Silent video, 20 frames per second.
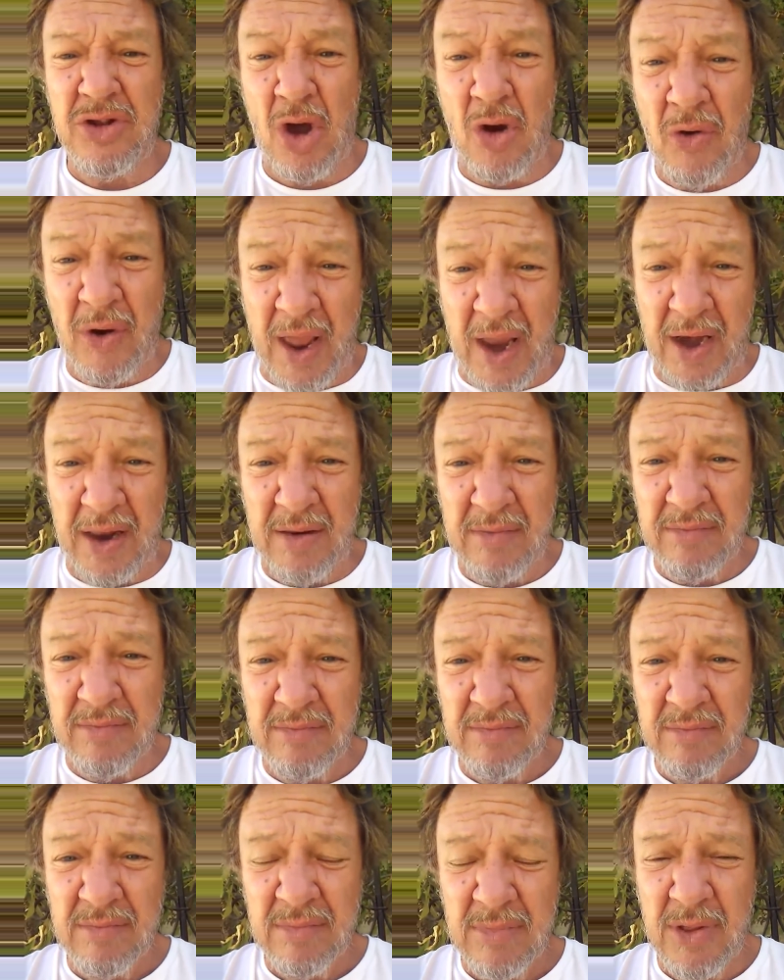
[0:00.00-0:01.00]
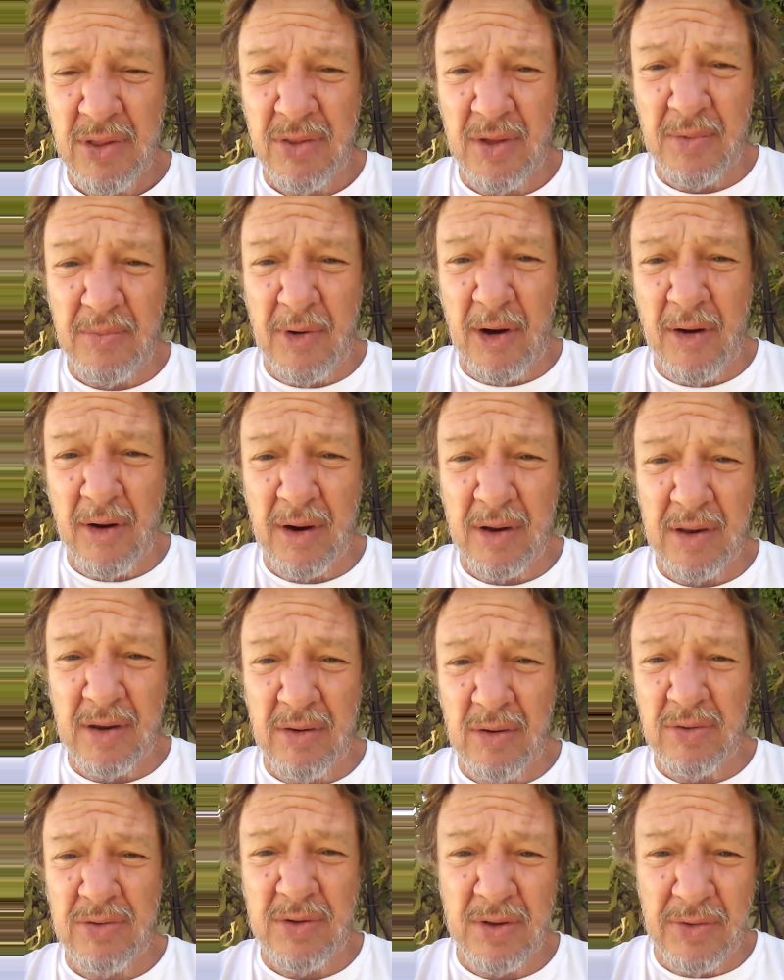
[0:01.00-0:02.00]
donated to
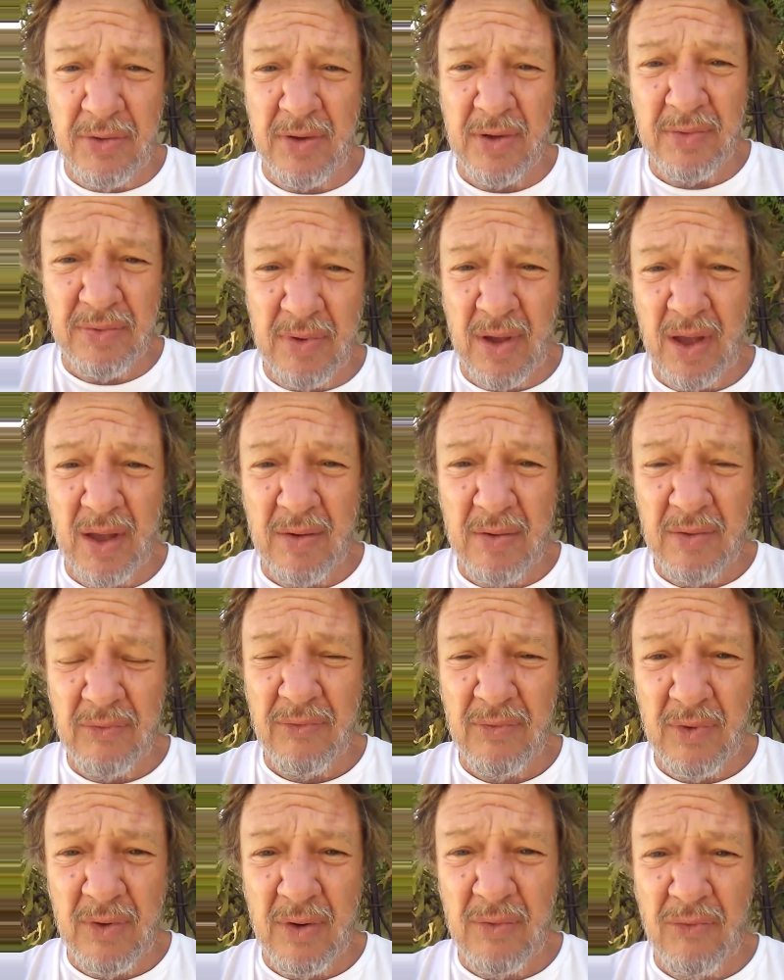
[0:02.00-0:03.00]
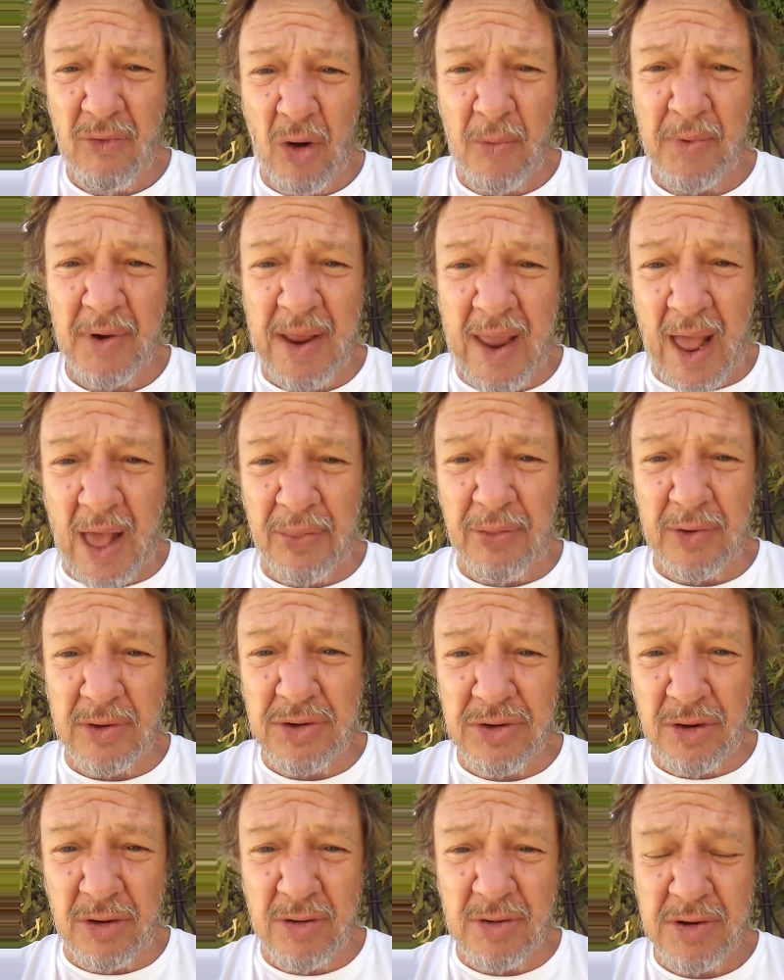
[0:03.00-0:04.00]
the Roman Catholic
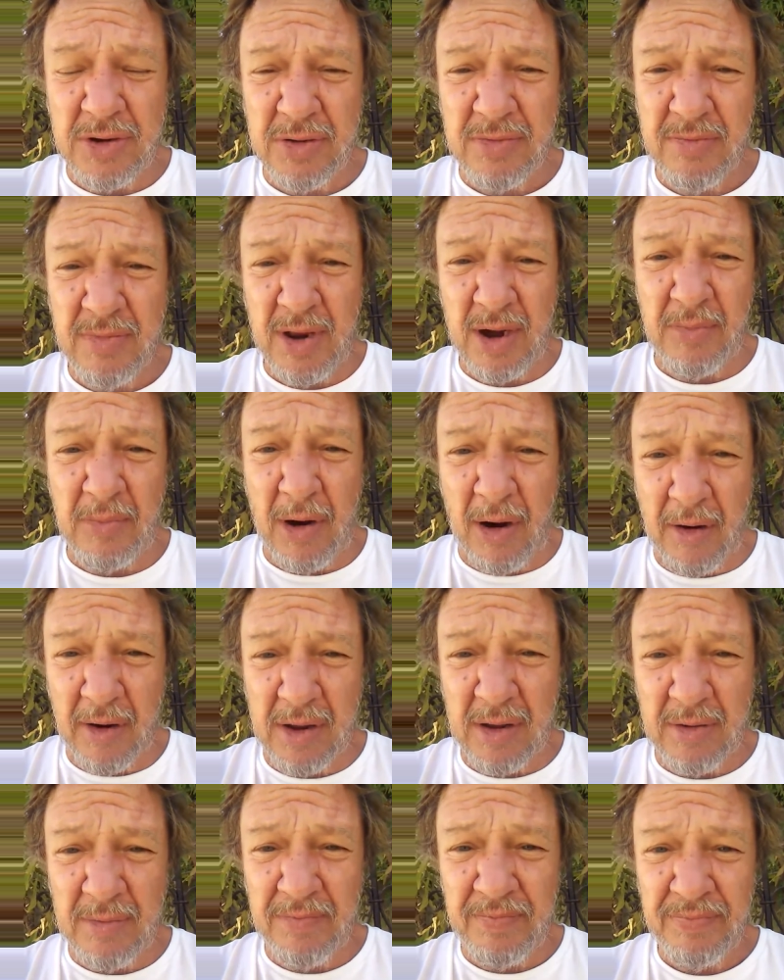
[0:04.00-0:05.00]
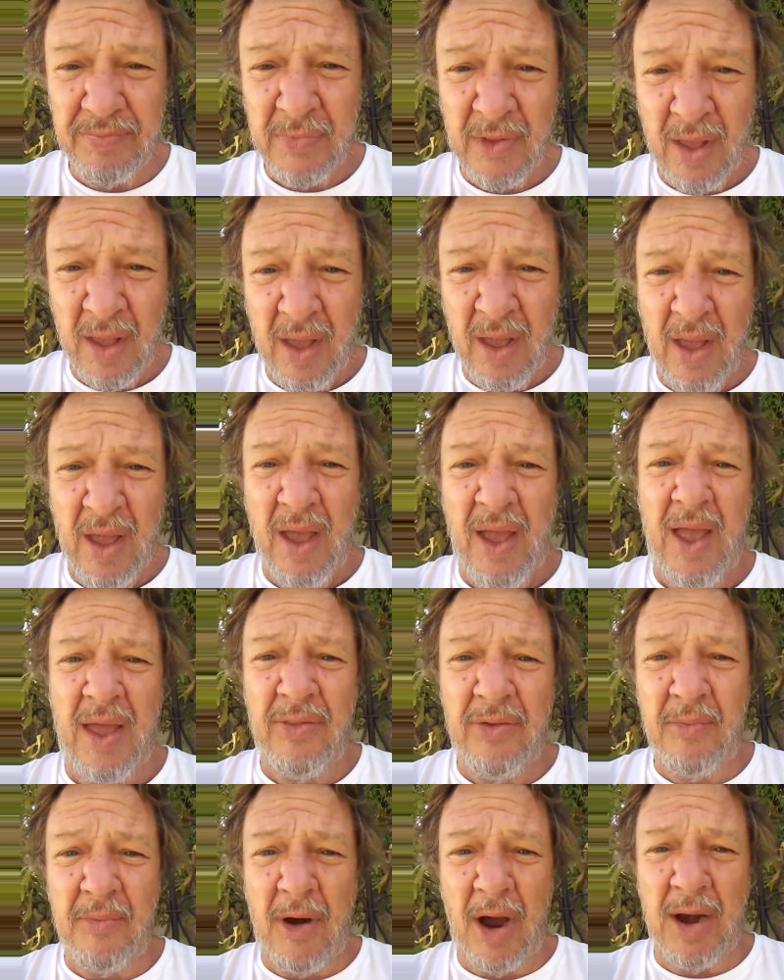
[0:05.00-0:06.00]
Church in America,
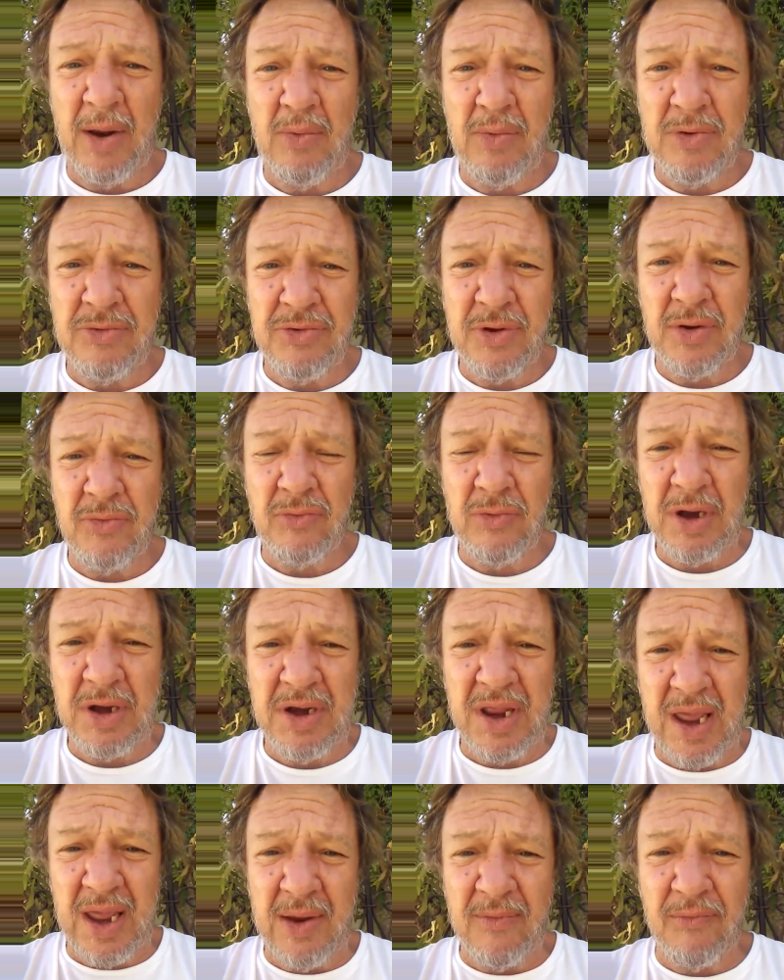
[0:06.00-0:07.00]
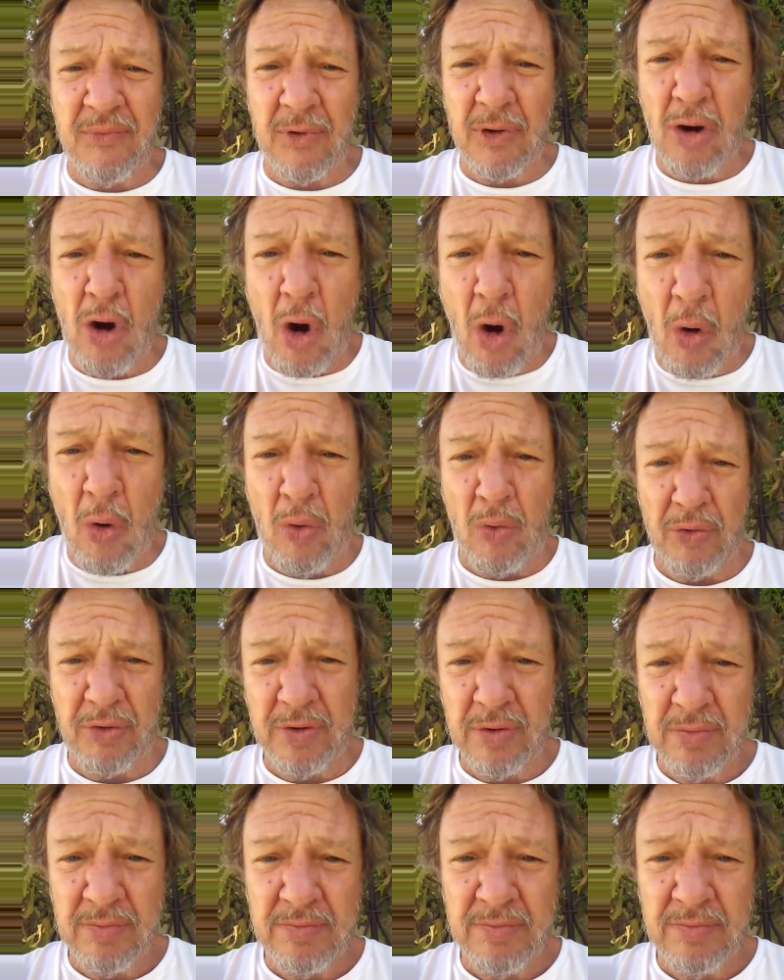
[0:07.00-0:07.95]
and the money was then redeemed for gold,